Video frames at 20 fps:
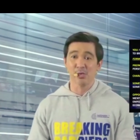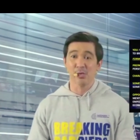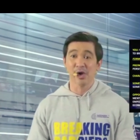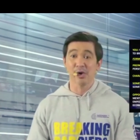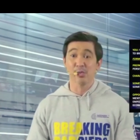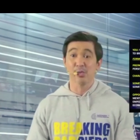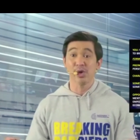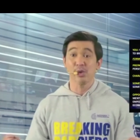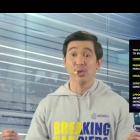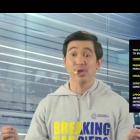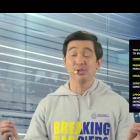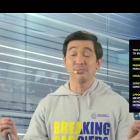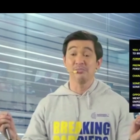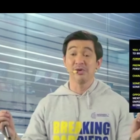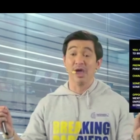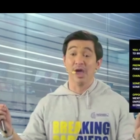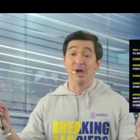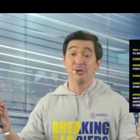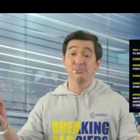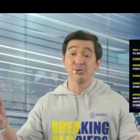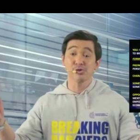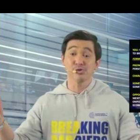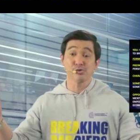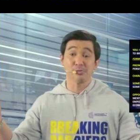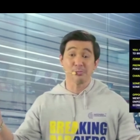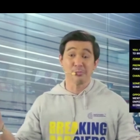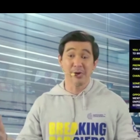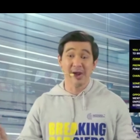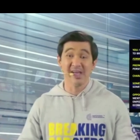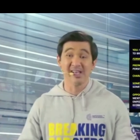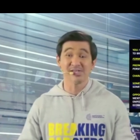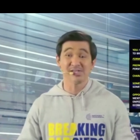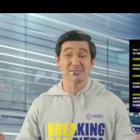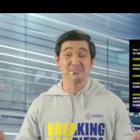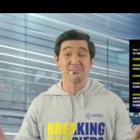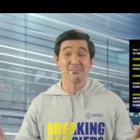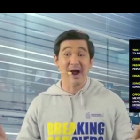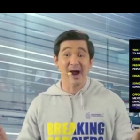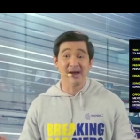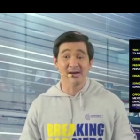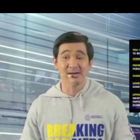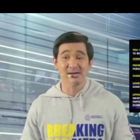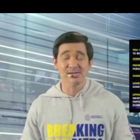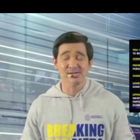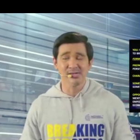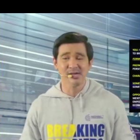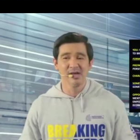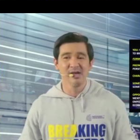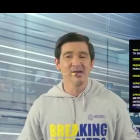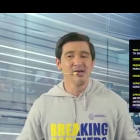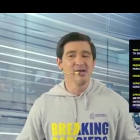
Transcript: where we will be able to break some barriers.